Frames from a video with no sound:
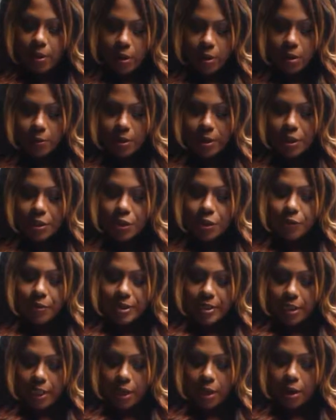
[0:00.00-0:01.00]
going to want to do
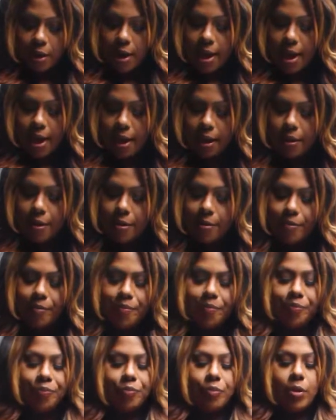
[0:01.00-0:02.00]
is get our hair,
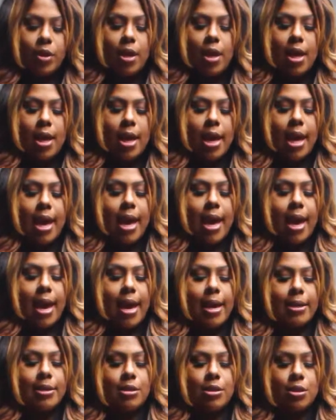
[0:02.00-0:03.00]

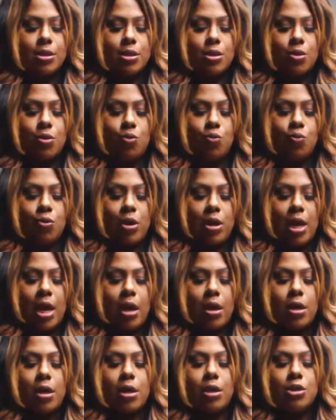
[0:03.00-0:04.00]
and we're
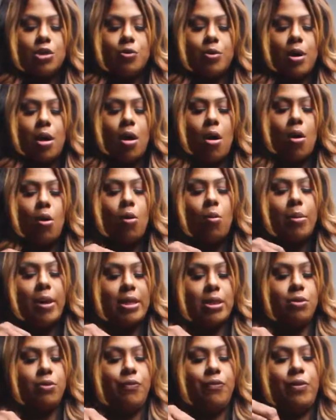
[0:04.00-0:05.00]
not going to do a whole
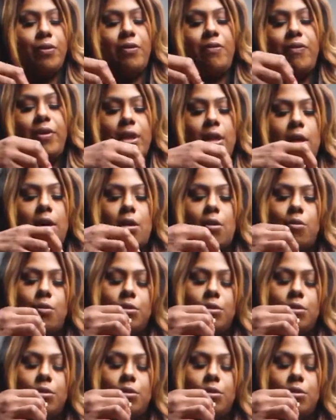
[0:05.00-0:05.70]
bundle for the video.